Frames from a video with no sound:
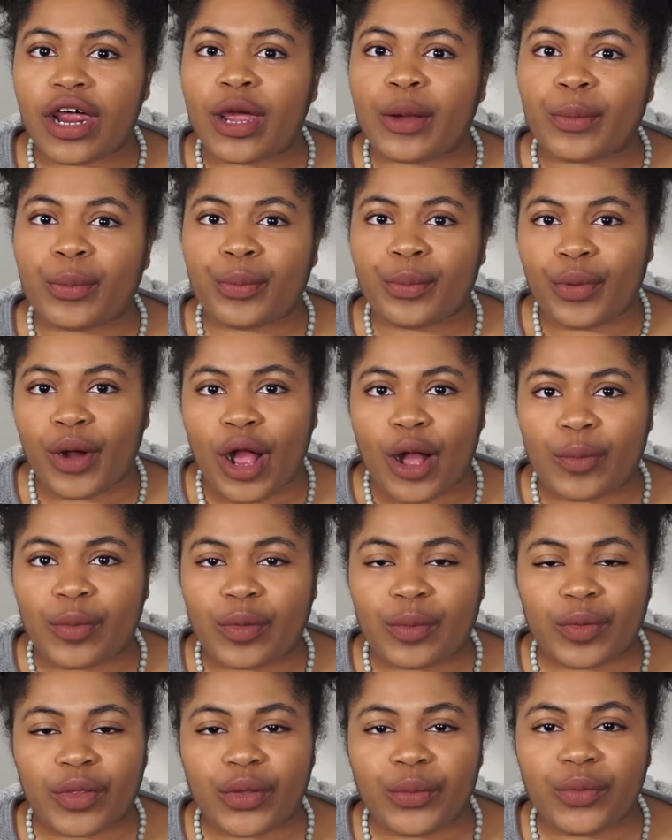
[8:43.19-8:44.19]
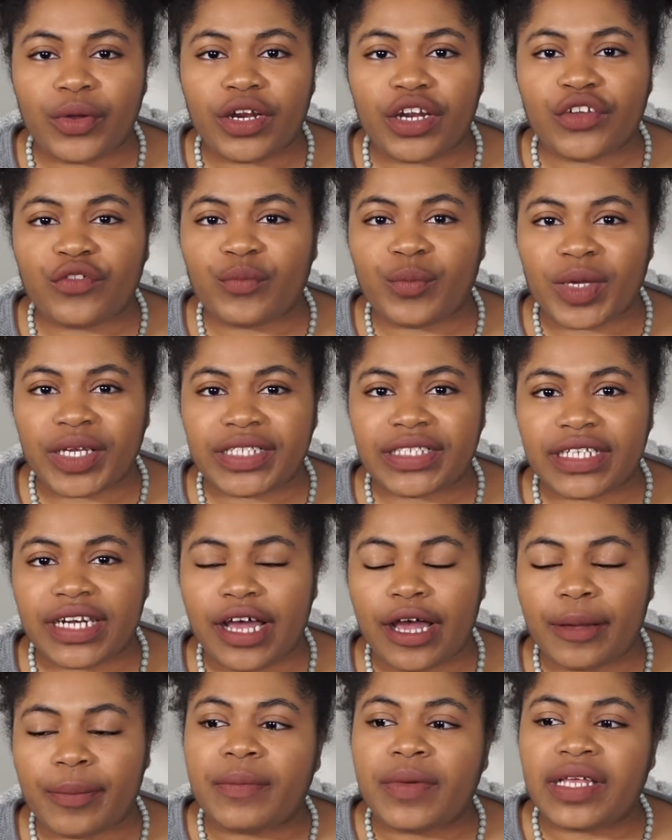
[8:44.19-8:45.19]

I probably wouldn't have picked it up.